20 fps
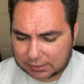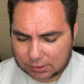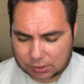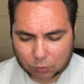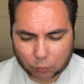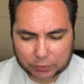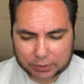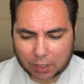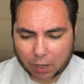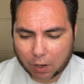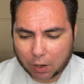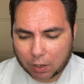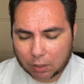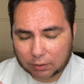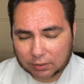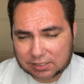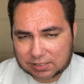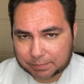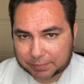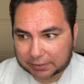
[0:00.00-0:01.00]
So we all
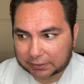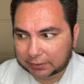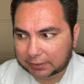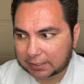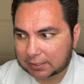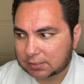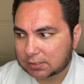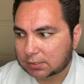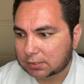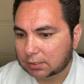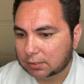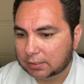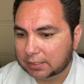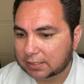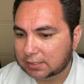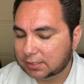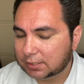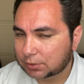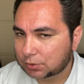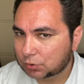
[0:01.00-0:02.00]
experienced
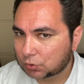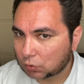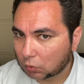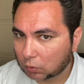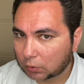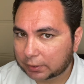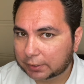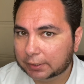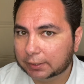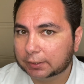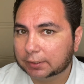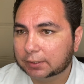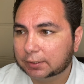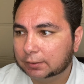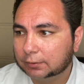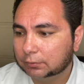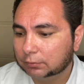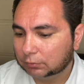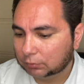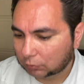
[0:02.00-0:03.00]
these historic
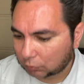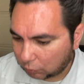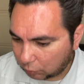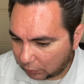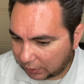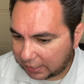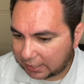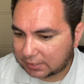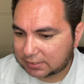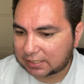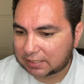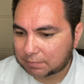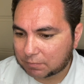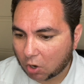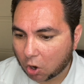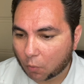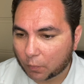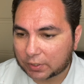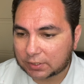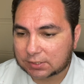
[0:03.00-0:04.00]
crazy
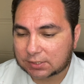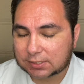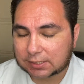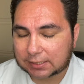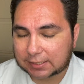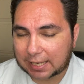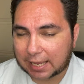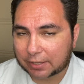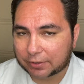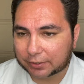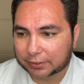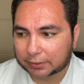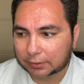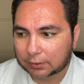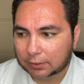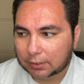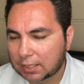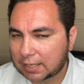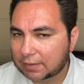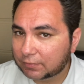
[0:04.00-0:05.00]
moments
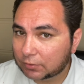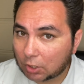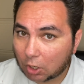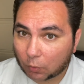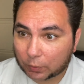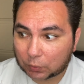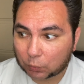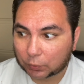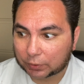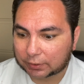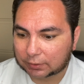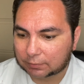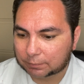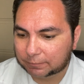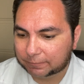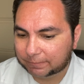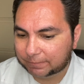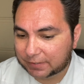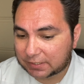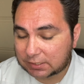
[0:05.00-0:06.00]
together, even though we weren't
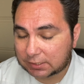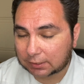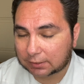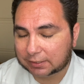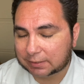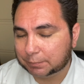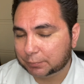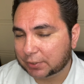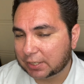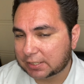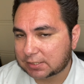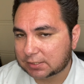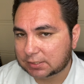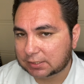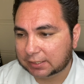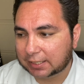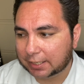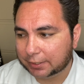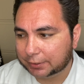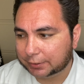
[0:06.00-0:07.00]
physically present
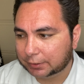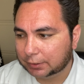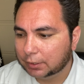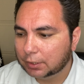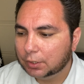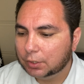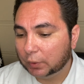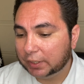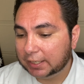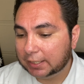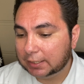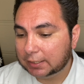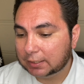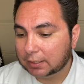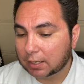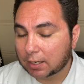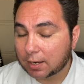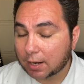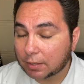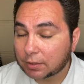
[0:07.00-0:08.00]
together, we
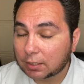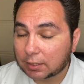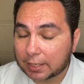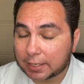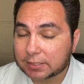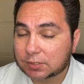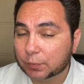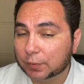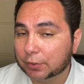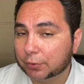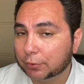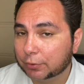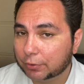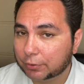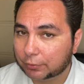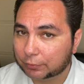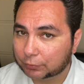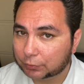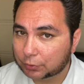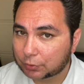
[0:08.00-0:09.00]
nonetheless went
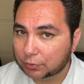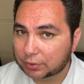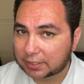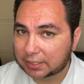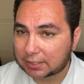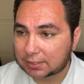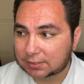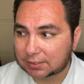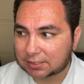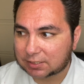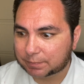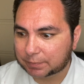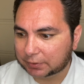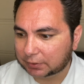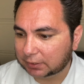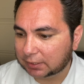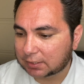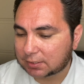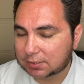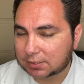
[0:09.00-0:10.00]
through these
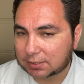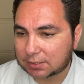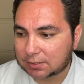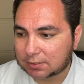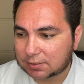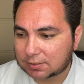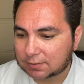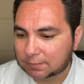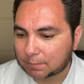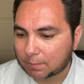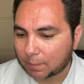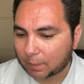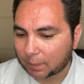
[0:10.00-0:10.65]
experiences